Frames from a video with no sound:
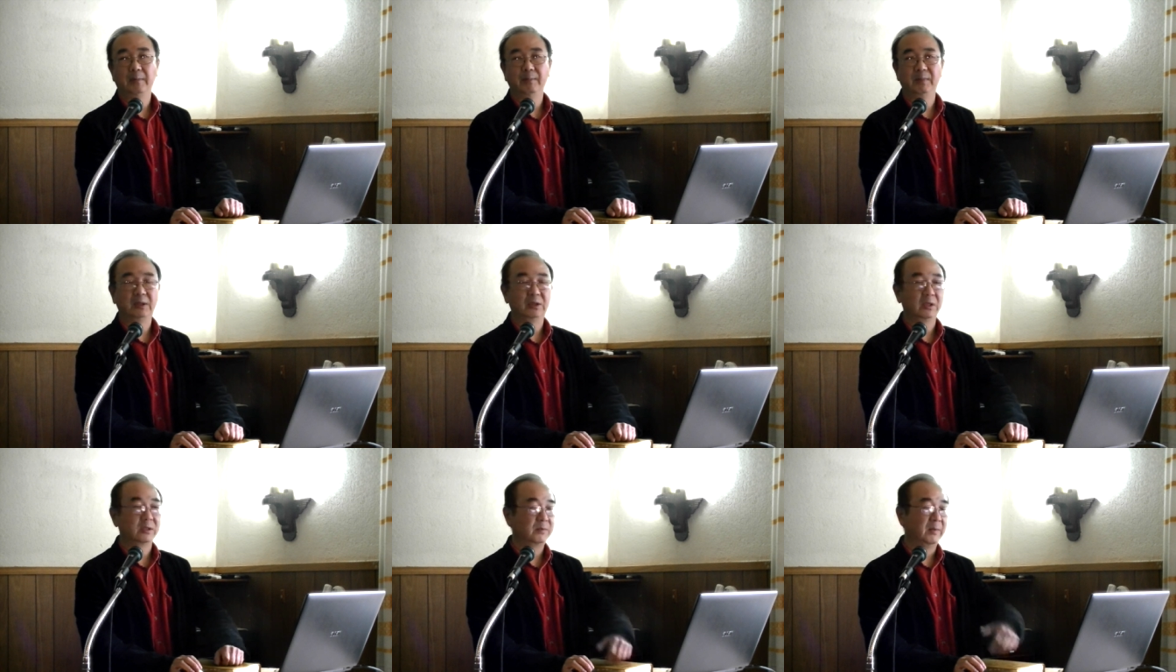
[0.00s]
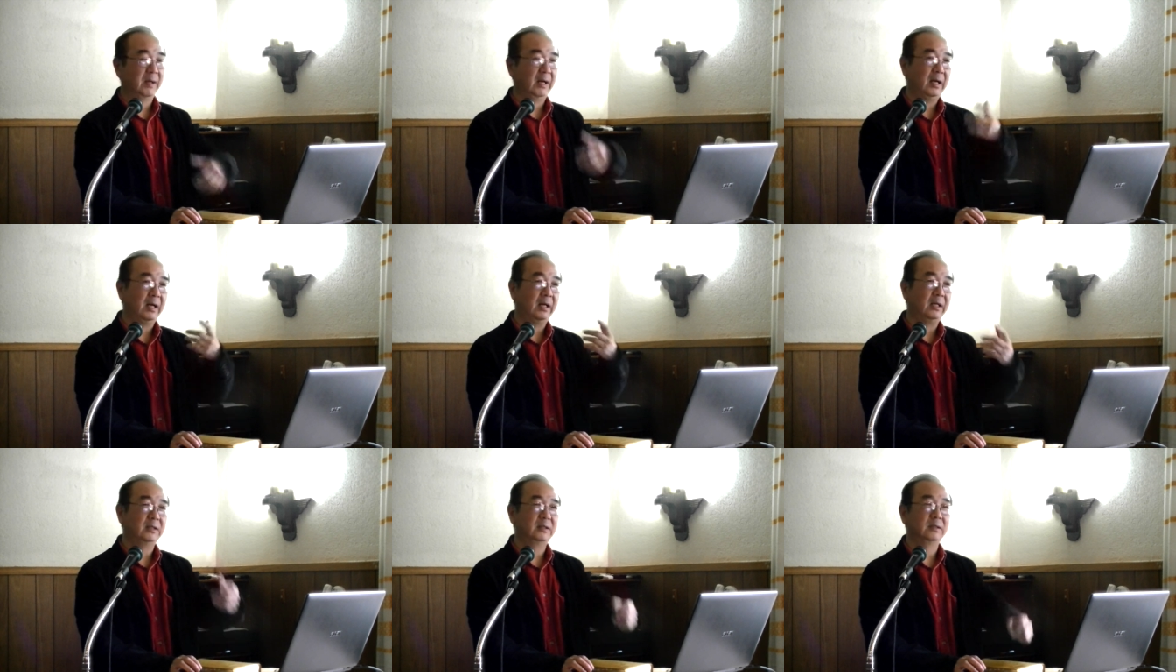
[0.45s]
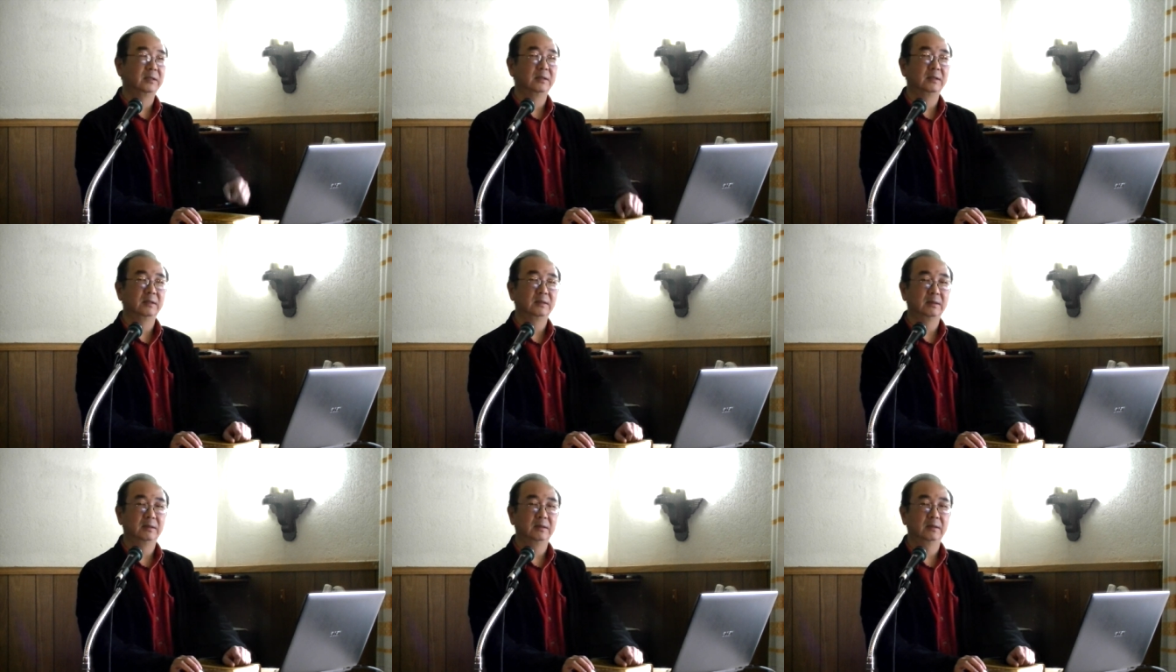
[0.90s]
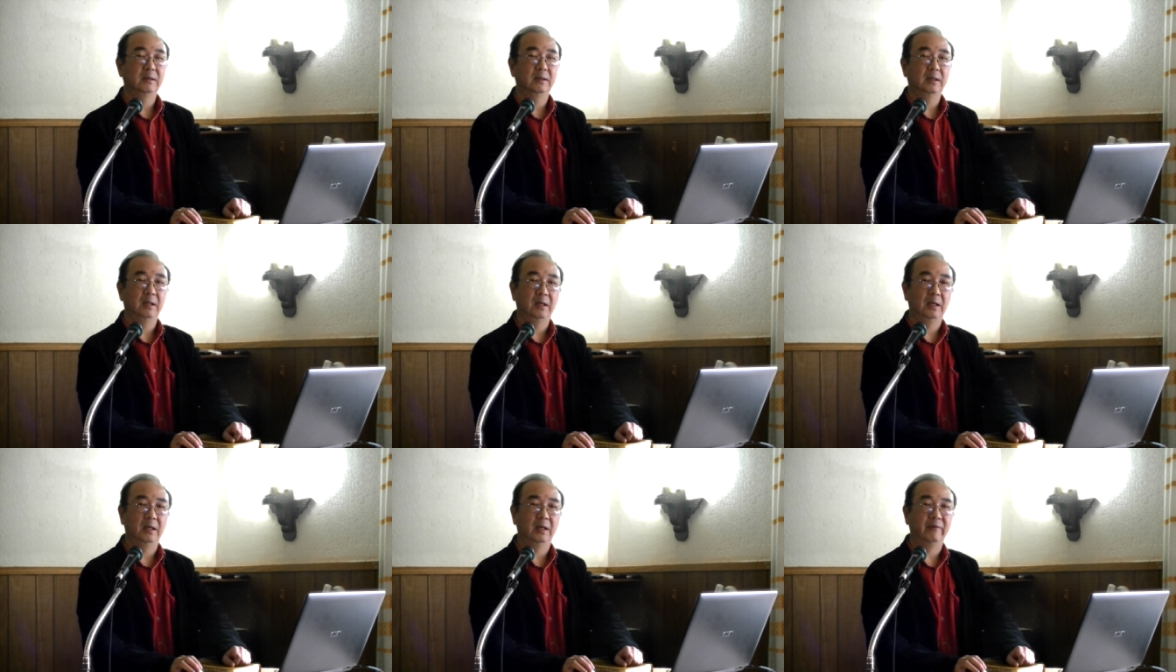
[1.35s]
because my eyes
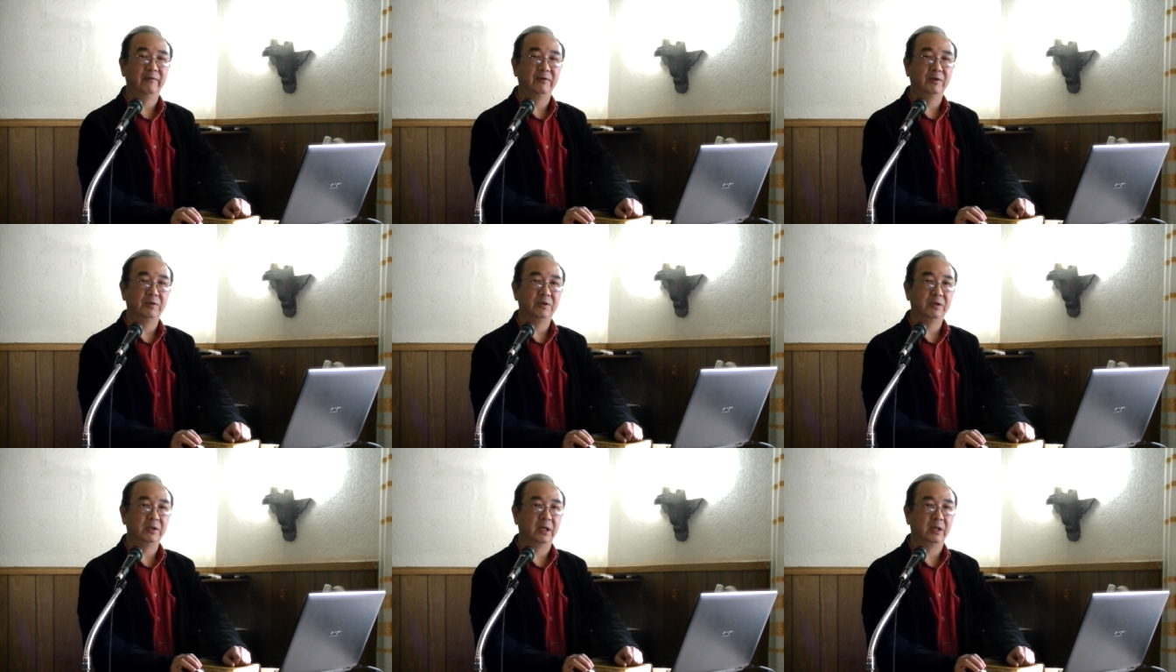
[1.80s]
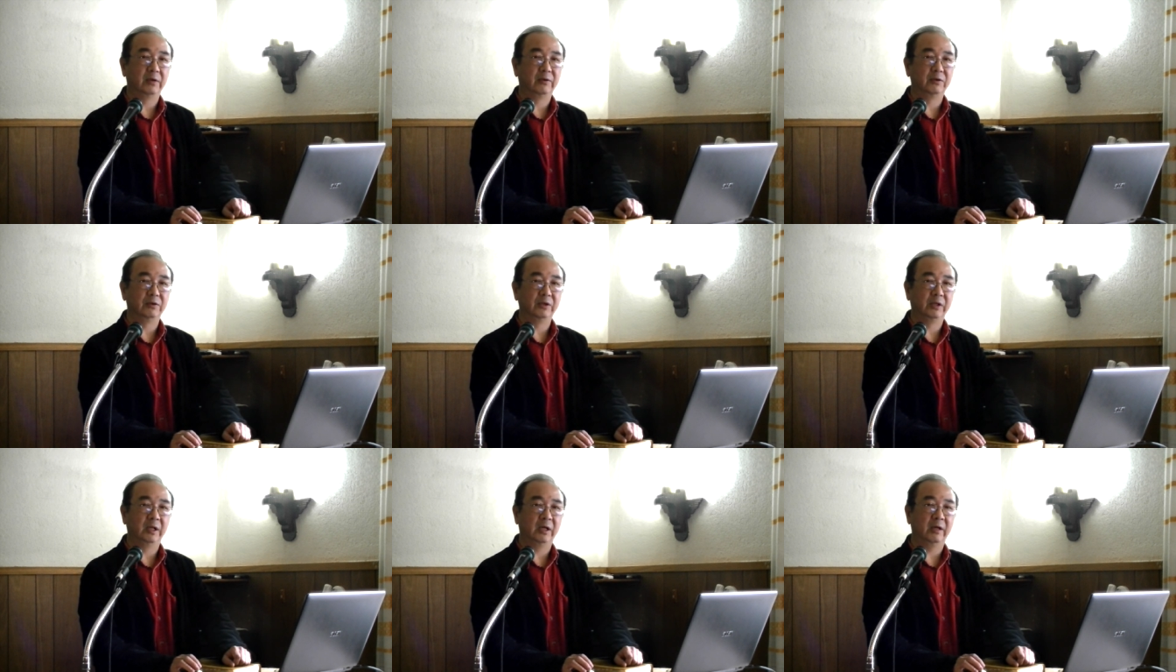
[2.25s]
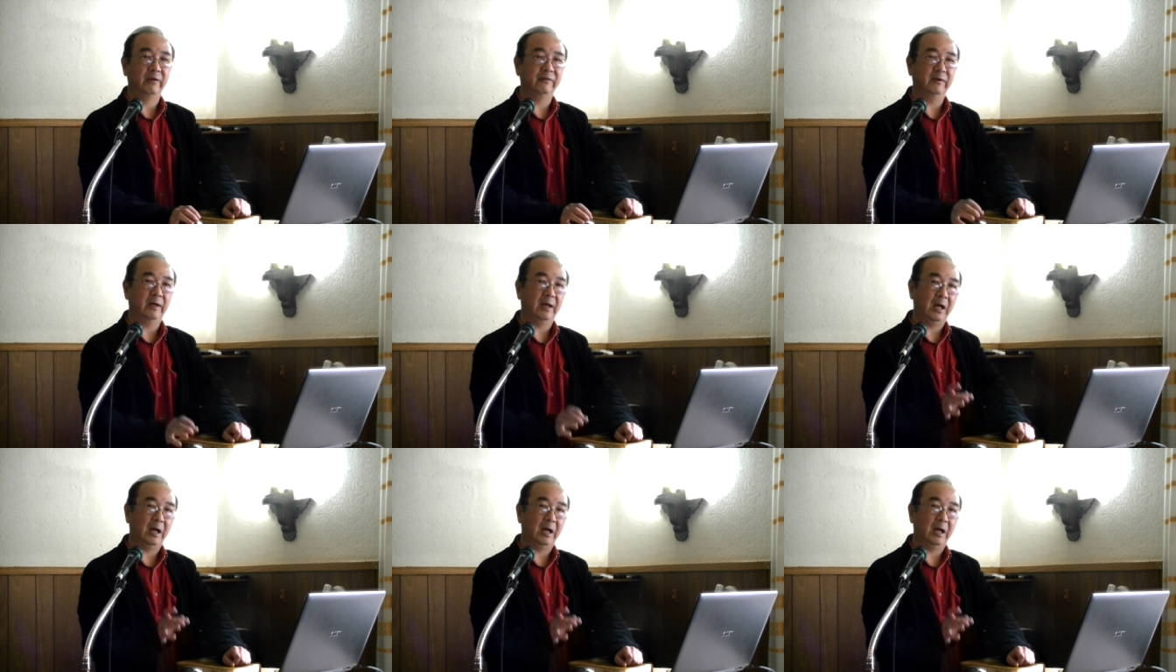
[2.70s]
uh, view is not good enough.